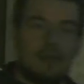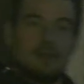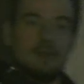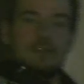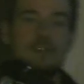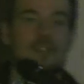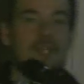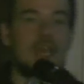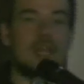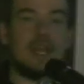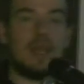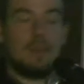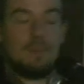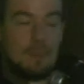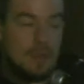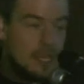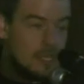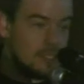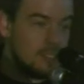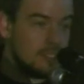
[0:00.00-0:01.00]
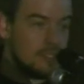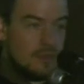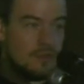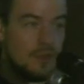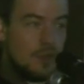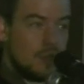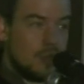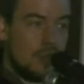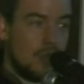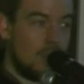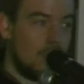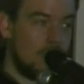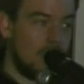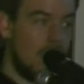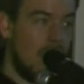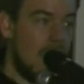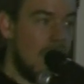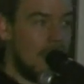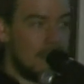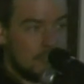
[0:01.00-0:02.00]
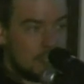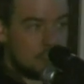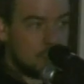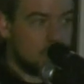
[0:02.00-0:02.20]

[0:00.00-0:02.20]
and taking pieces of your code and